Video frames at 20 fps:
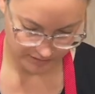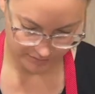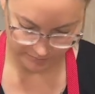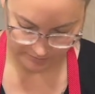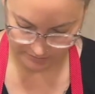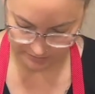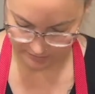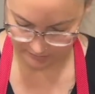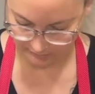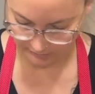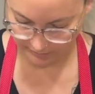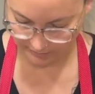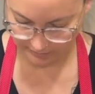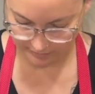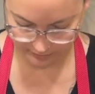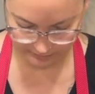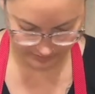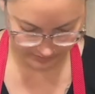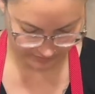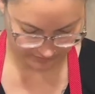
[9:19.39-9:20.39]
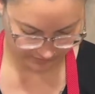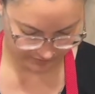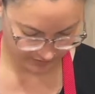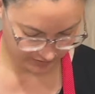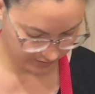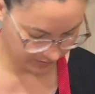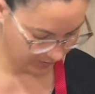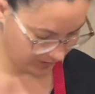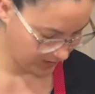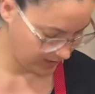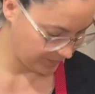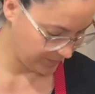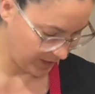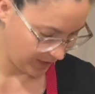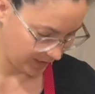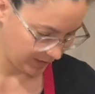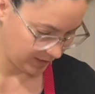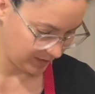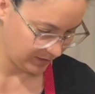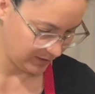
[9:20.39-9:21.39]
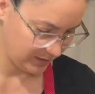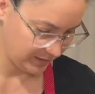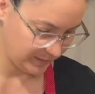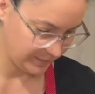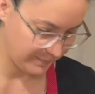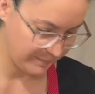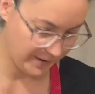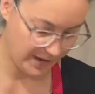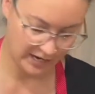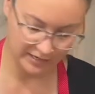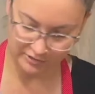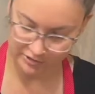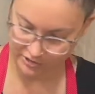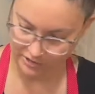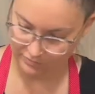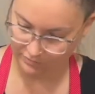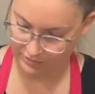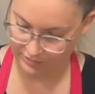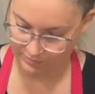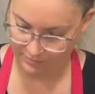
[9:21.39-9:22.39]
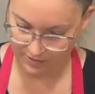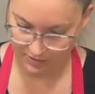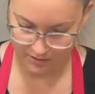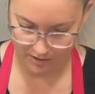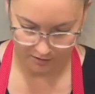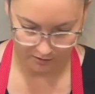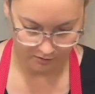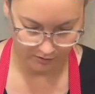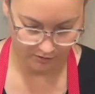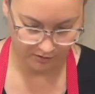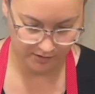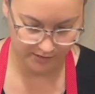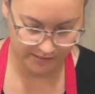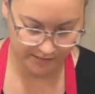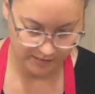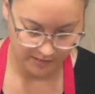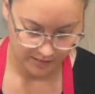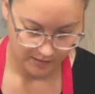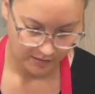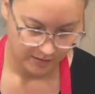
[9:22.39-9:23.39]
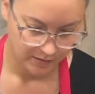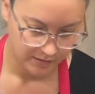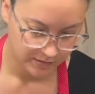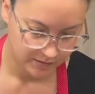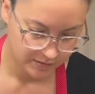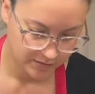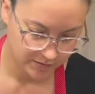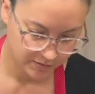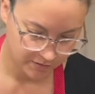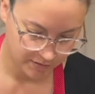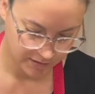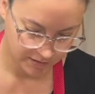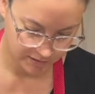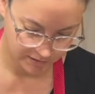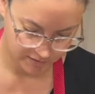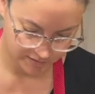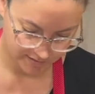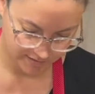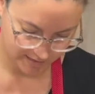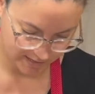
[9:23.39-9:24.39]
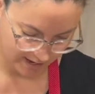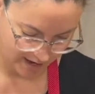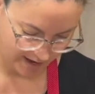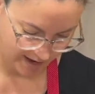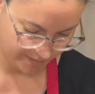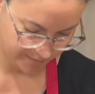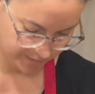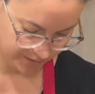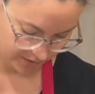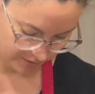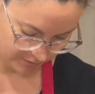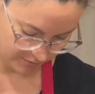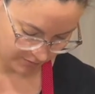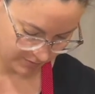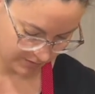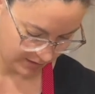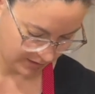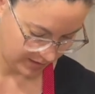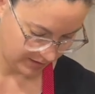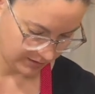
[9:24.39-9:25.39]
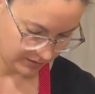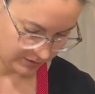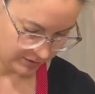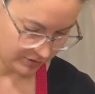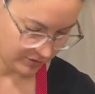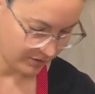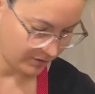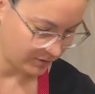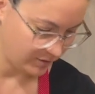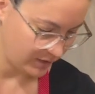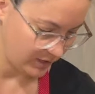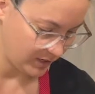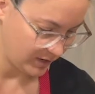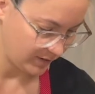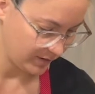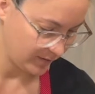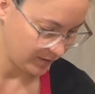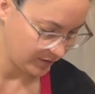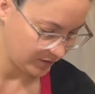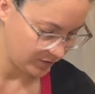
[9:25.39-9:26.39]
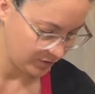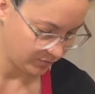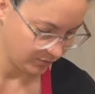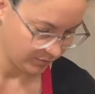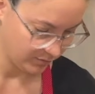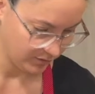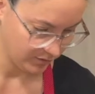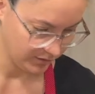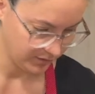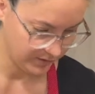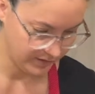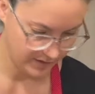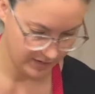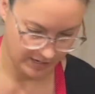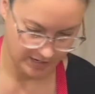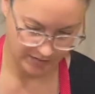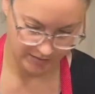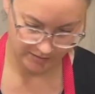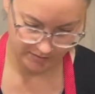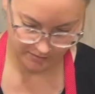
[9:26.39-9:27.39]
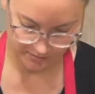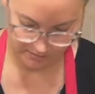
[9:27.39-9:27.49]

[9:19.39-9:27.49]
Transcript: one a little differently. I'm not going to just bash it with my knuckles so then it snaps, so that I can show you the other tool that I